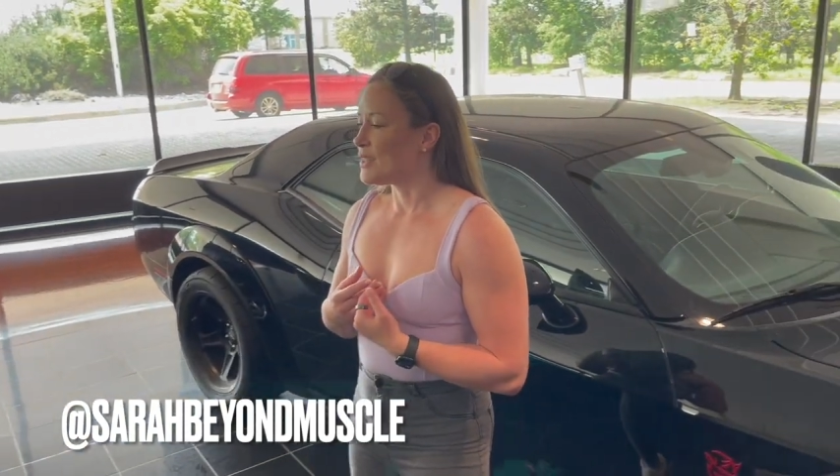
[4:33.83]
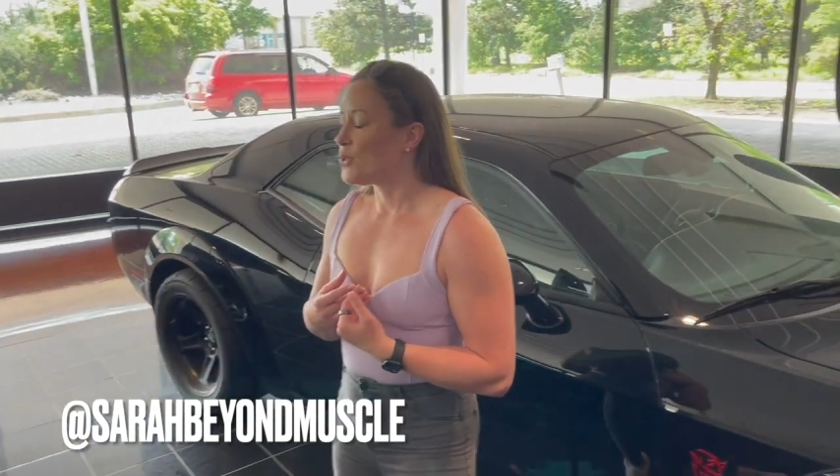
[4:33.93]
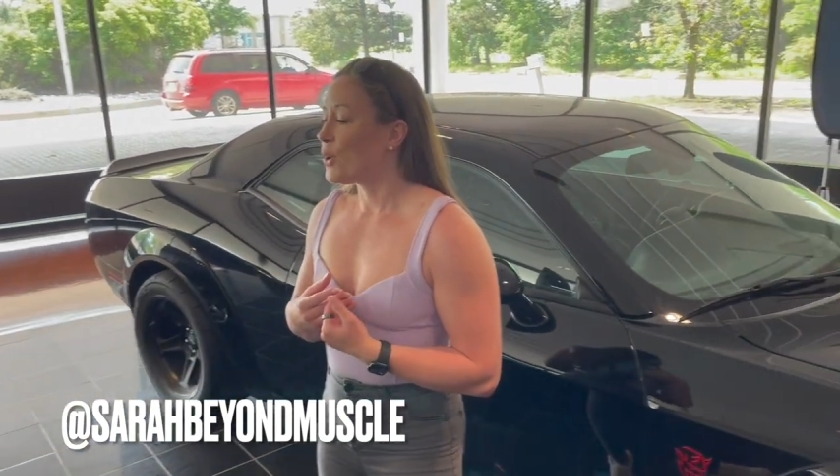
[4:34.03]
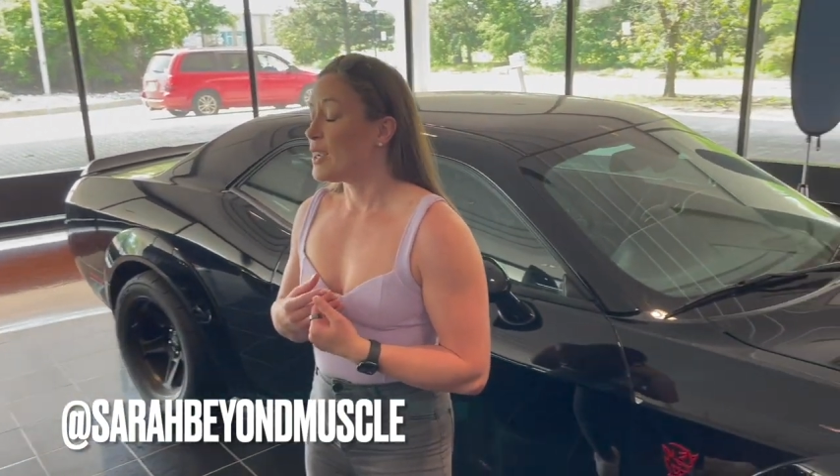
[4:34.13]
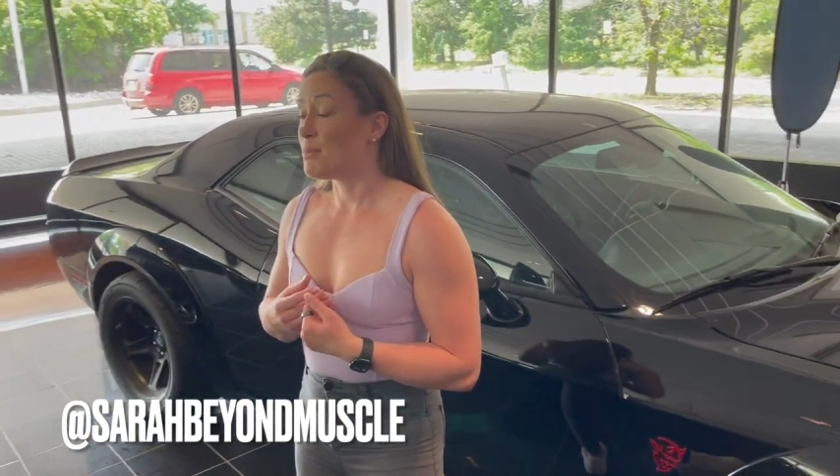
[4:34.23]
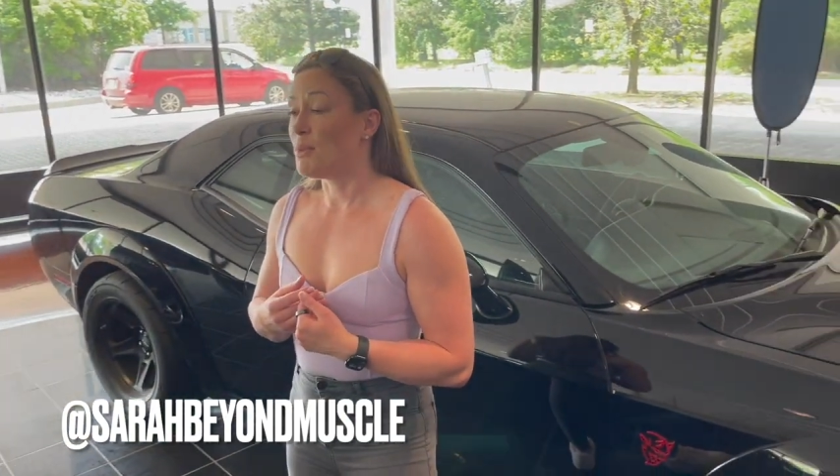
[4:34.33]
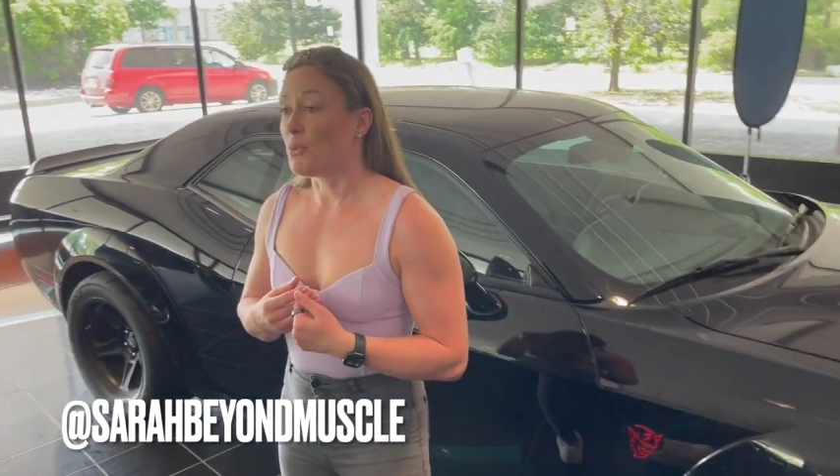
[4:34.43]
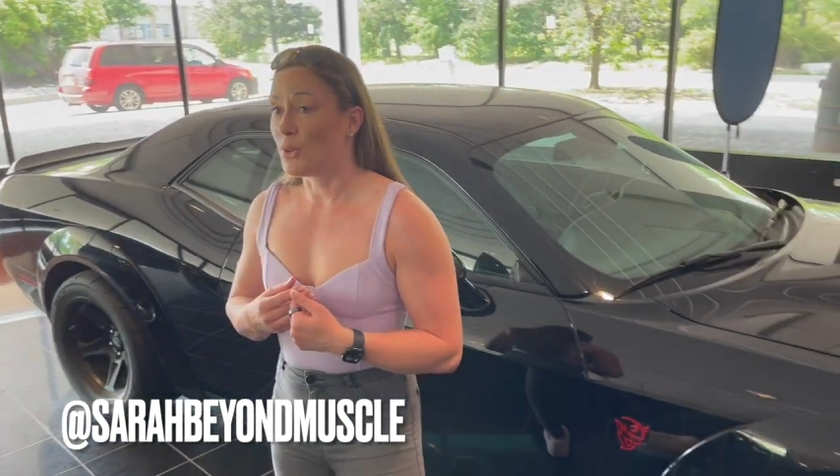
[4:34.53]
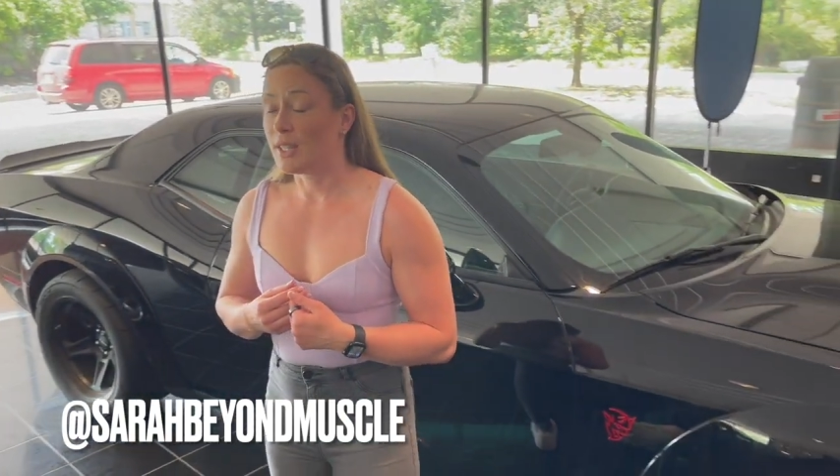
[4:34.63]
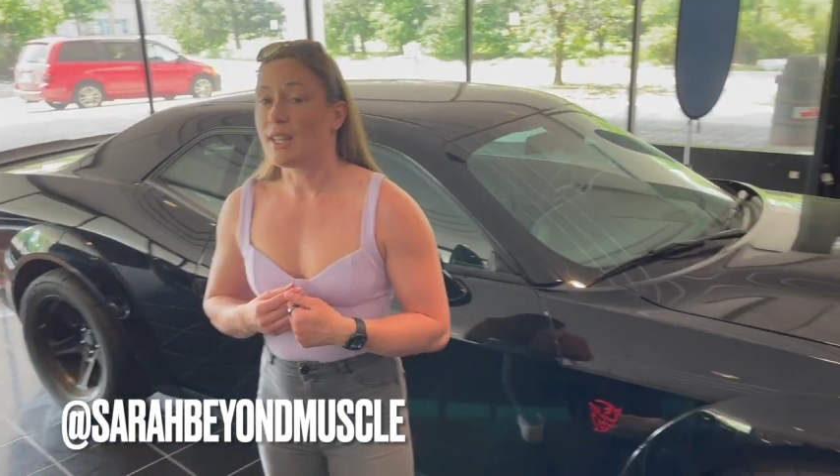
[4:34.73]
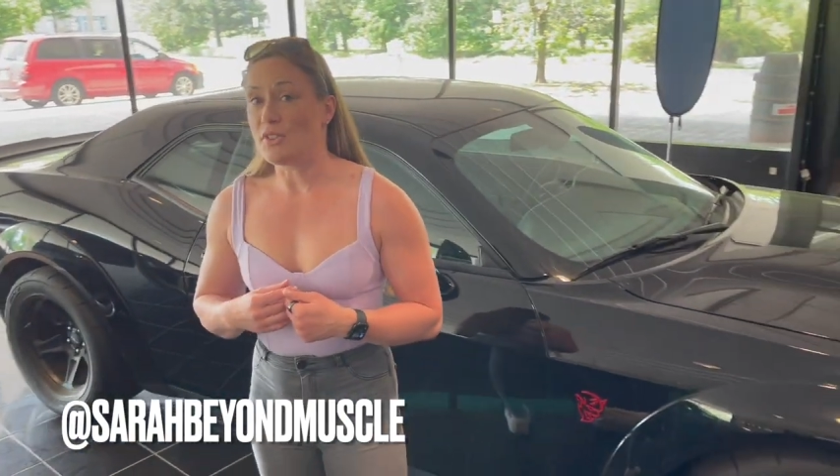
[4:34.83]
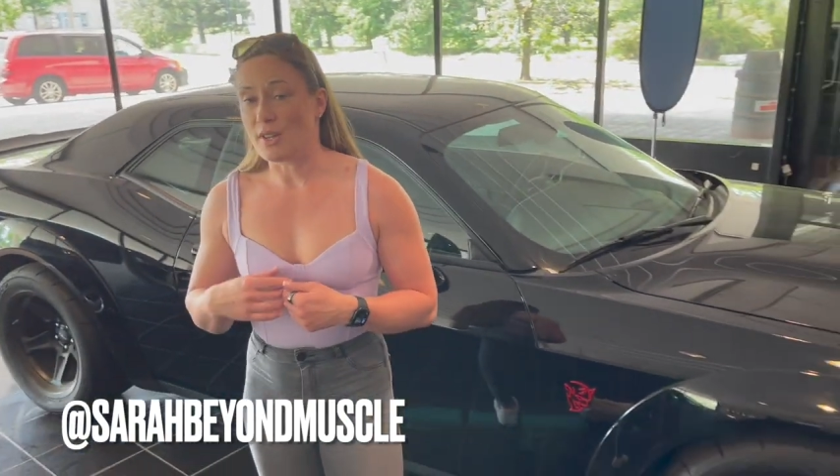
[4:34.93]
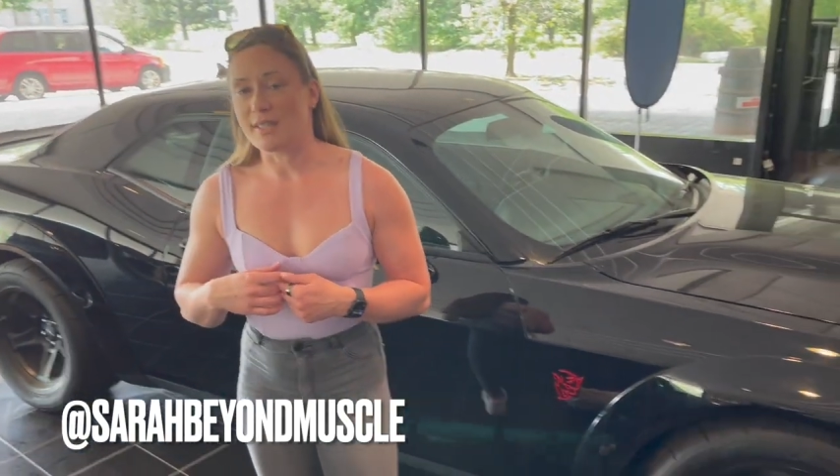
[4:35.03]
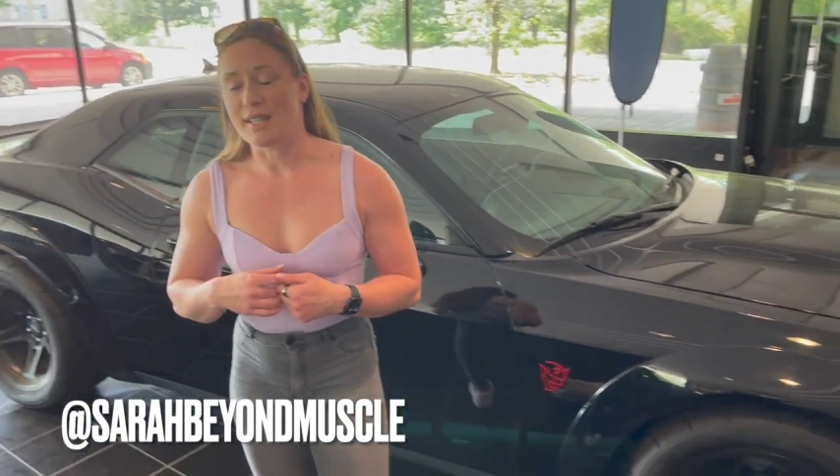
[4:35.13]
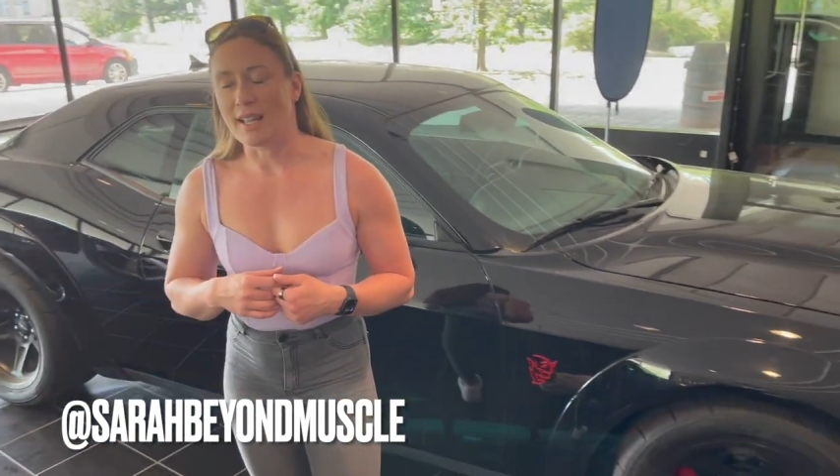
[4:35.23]
this tour has been really
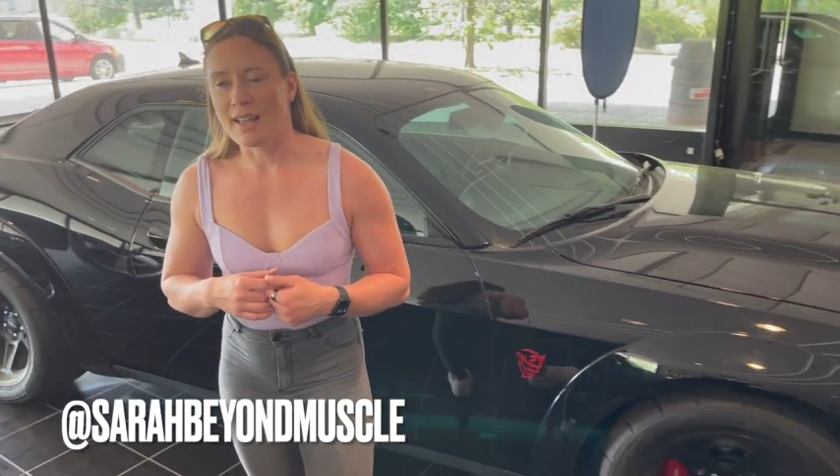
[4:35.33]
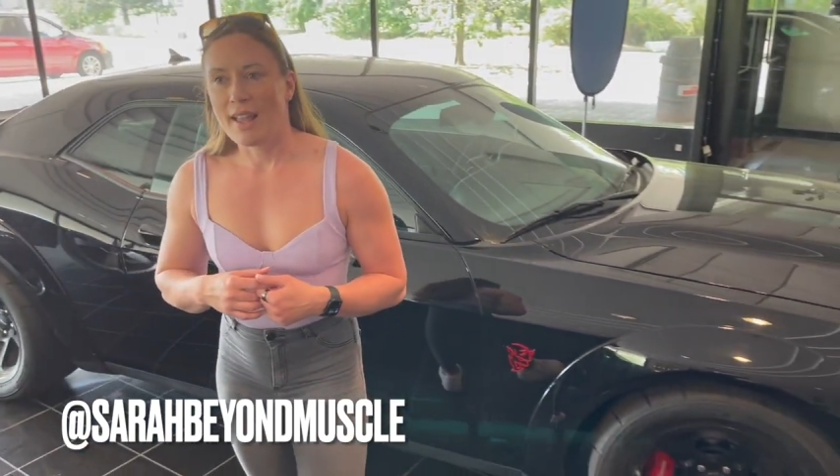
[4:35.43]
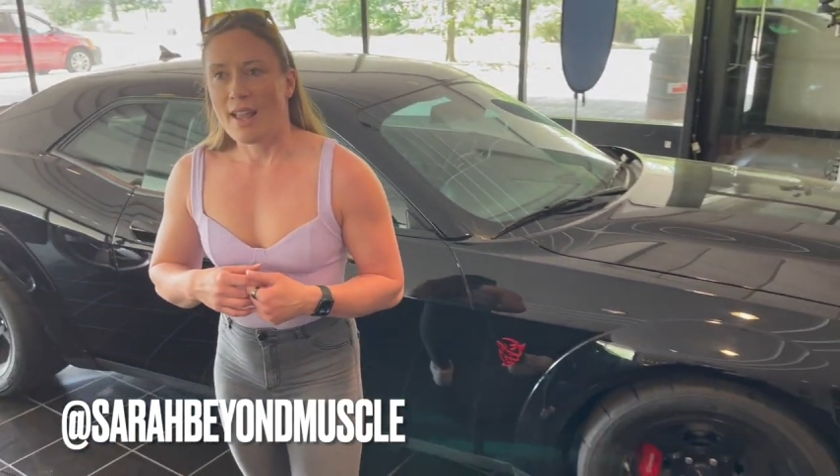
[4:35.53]
interesting